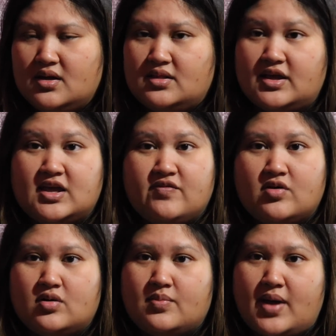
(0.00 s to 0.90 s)
like giving
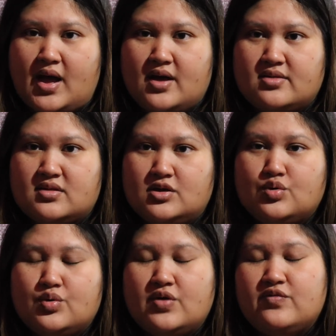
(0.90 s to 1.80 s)
her a bath,
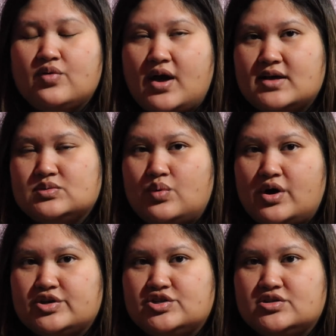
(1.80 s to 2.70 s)
you if you guys
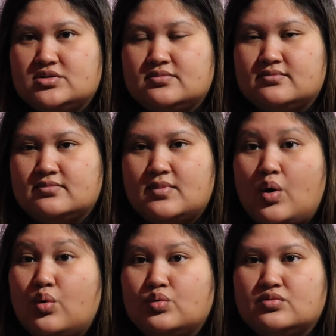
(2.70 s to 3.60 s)
watched
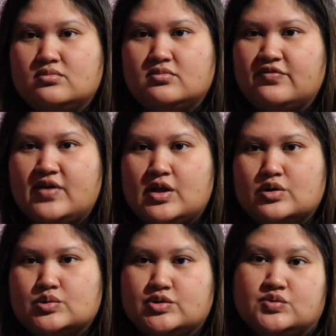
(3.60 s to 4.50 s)
old
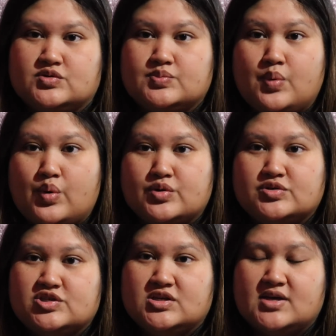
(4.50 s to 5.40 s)
videos when she was born,
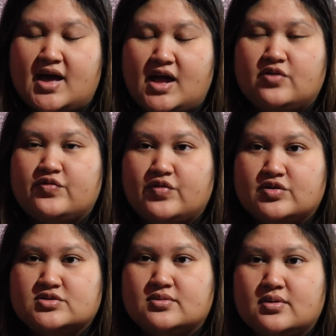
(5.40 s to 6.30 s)
she had her
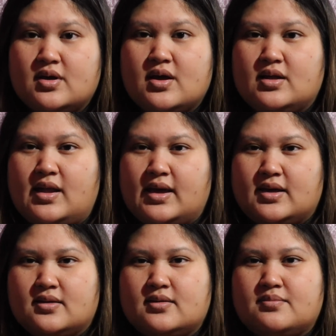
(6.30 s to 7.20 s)
first
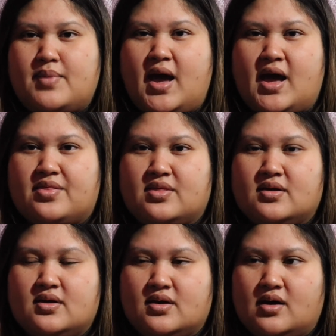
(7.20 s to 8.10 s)
like bath
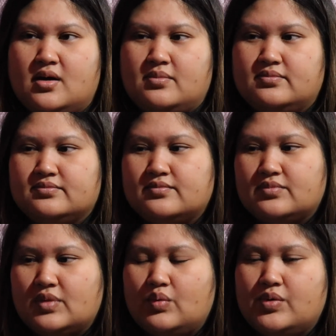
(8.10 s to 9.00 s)
um,
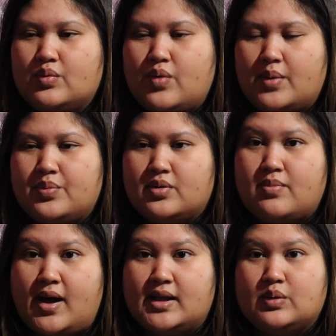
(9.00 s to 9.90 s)
we wipe her
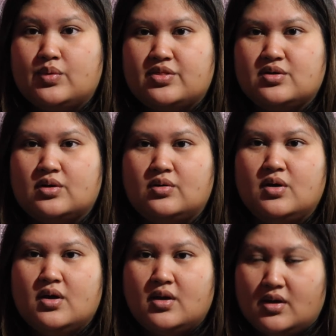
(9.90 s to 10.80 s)
body with, you know,
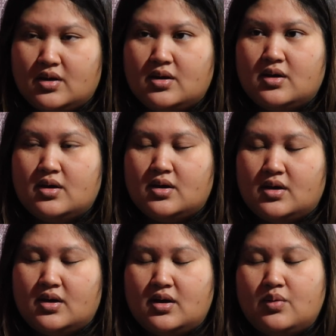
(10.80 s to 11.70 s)

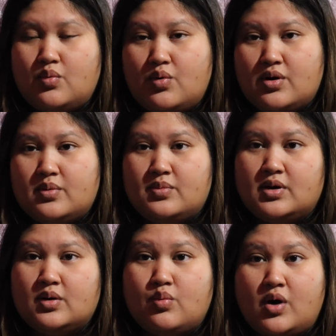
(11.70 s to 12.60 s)
warm
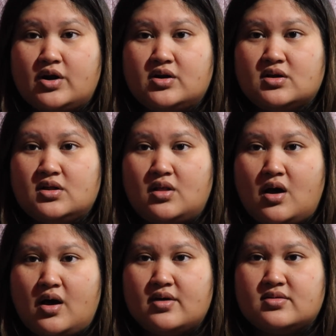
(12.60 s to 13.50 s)
water and a
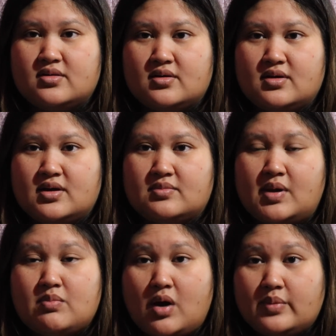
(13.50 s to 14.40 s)
cloth. And
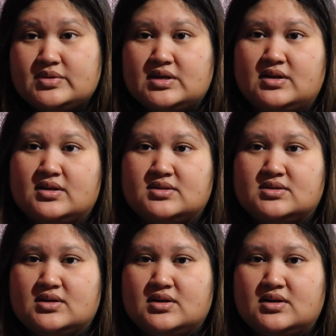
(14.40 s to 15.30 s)
my mom did it.